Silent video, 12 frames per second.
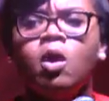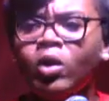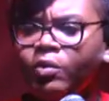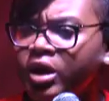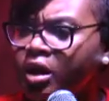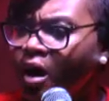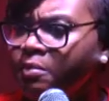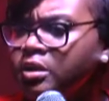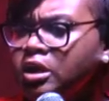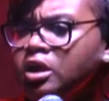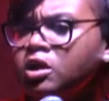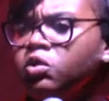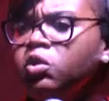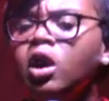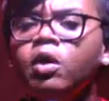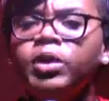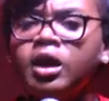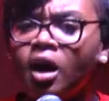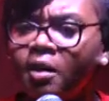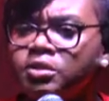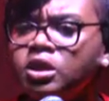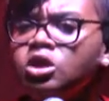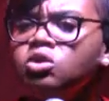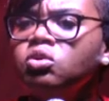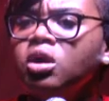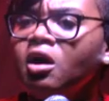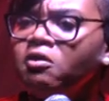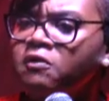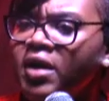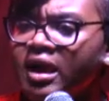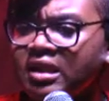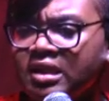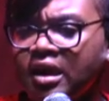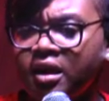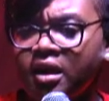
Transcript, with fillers: When we come to you, we come to you correct,